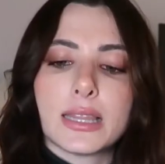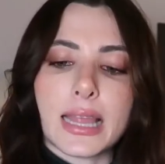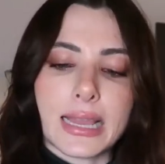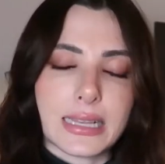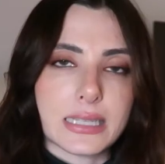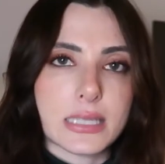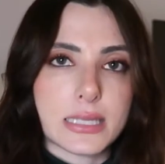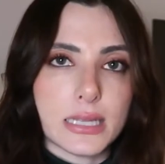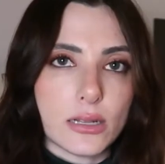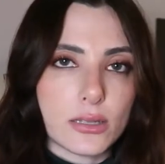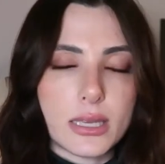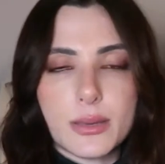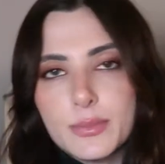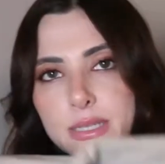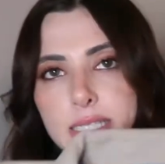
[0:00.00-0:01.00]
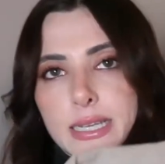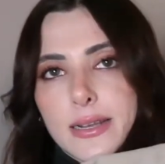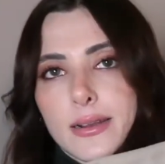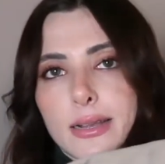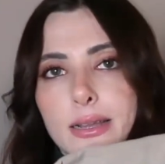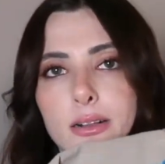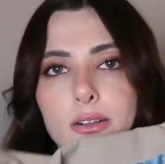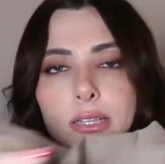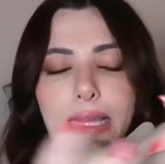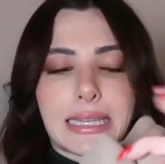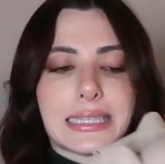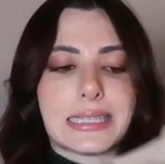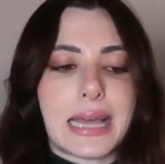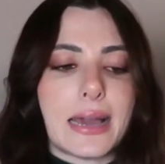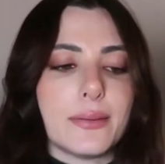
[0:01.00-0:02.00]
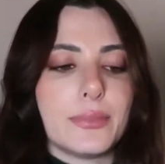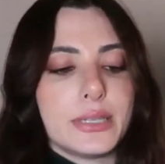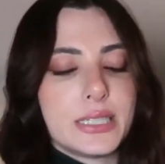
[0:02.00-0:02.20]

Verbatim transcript: like silky material or like satin